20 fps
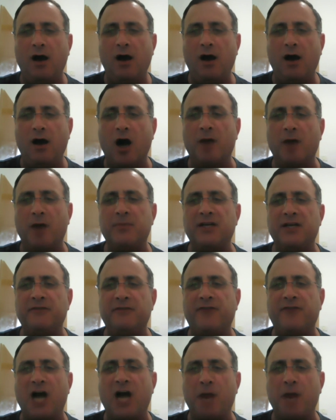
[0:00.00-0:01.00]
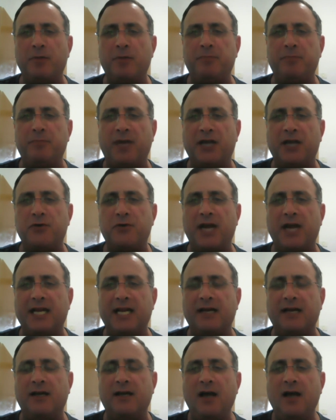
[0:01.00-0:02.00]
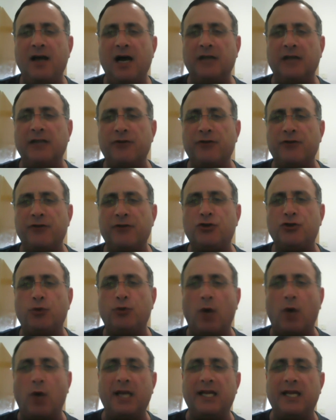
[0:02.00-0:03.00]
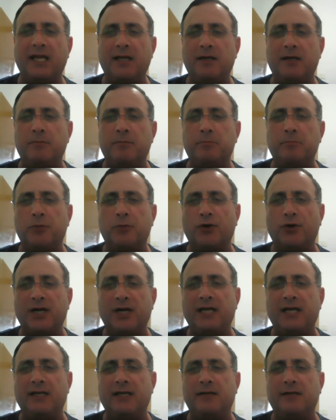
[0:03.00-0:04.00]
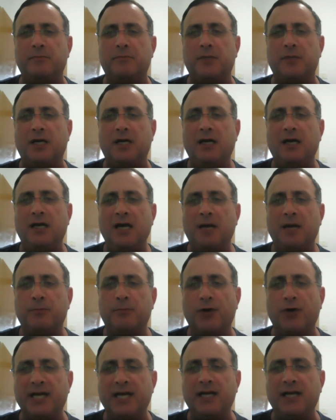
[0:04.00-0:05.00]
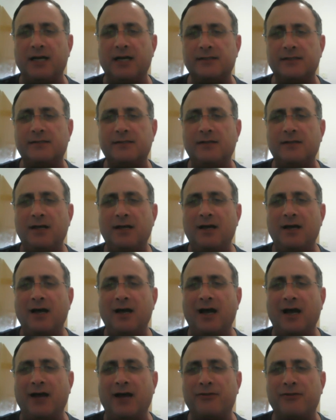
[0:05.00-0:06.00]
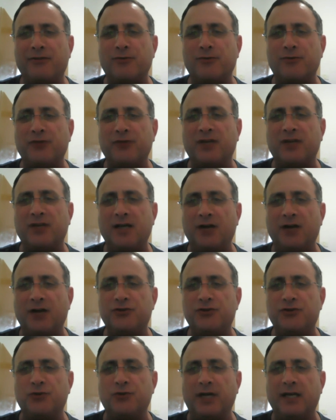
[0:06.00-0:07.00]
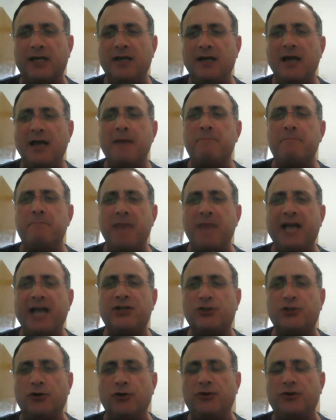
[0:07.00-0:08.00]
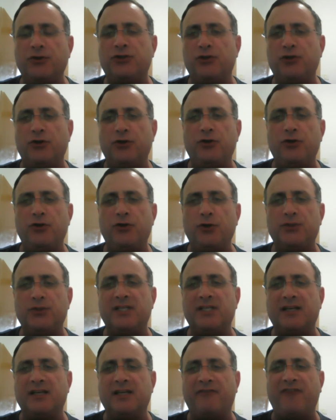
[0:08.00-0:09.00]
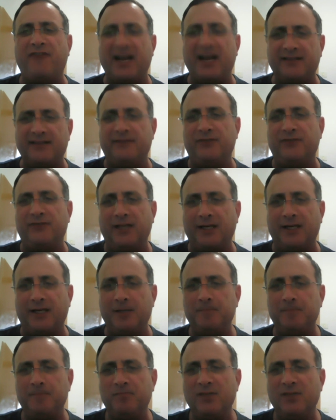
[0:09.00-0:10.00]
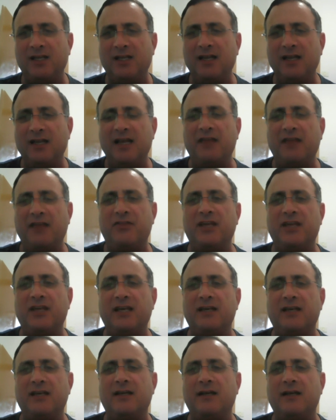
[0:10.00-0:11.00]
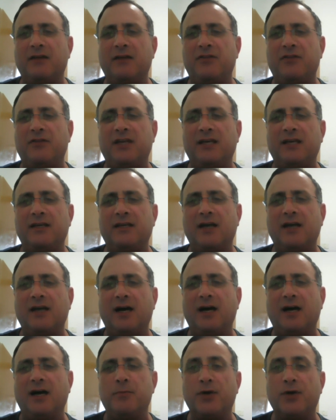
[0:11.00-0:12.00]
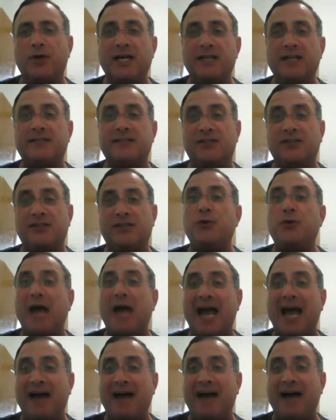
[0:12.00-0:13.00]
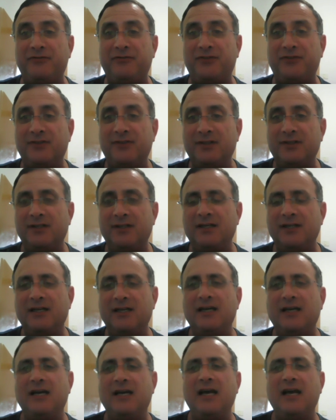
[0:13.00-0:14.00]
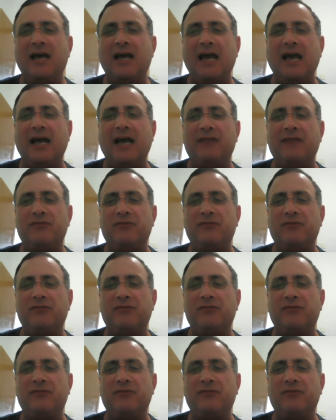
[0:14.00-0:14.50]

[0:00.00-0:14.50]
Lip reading: the environment by creating another 20 marinas throughout the country, make sure that you're using effectively the marinas that you have, and